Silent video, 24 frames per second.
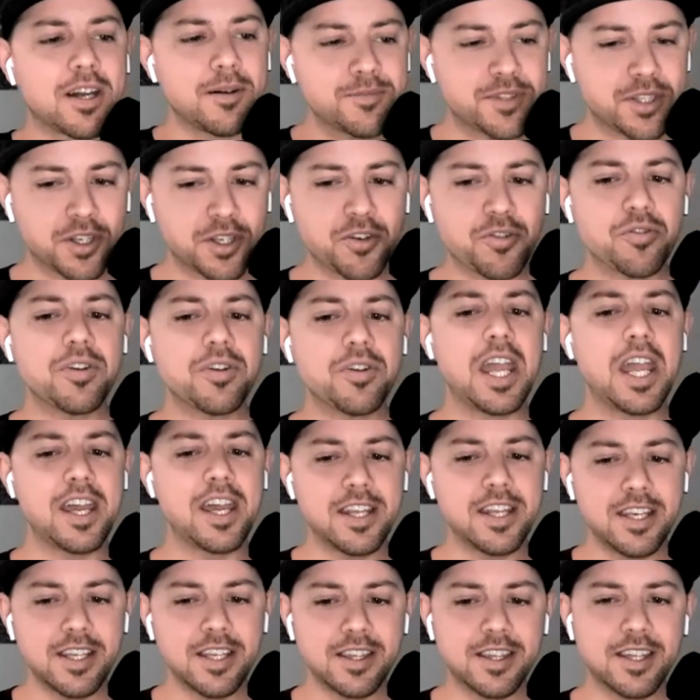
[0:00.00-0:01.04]
comes to
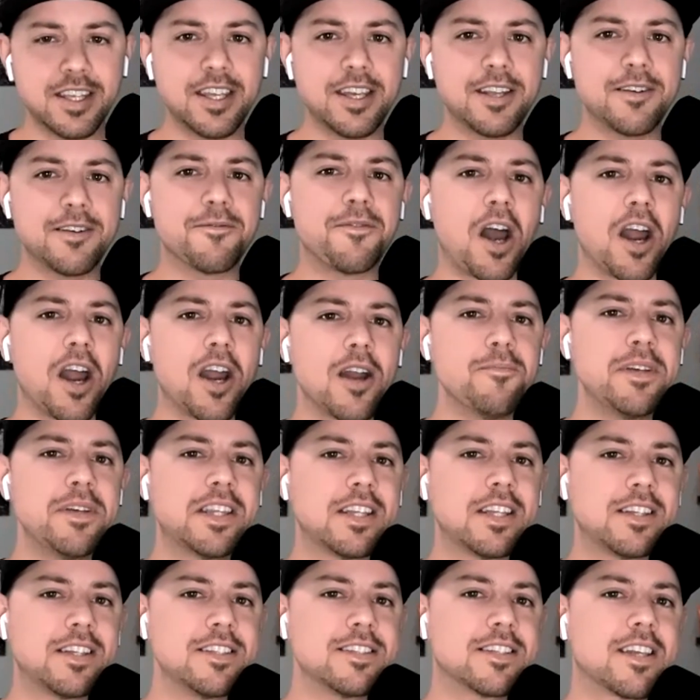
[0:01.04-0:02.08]
creating the environment
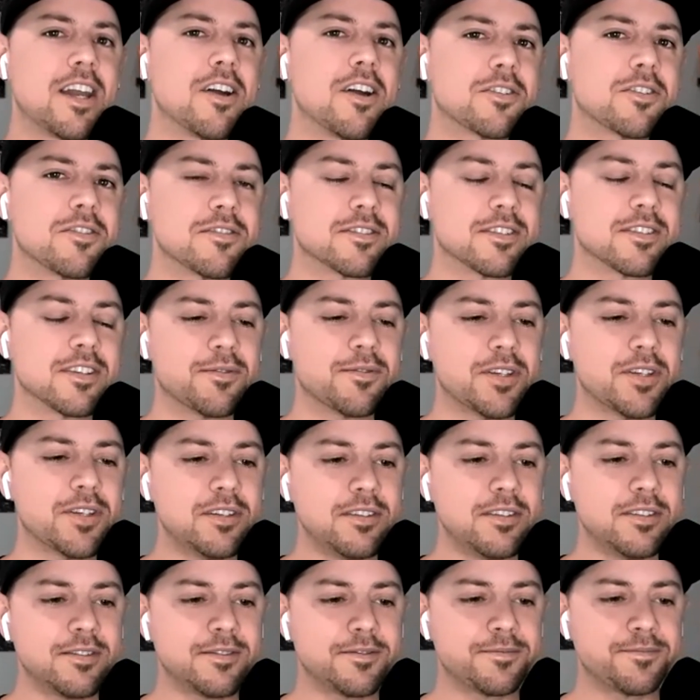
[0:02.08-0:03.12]
that these characters live in?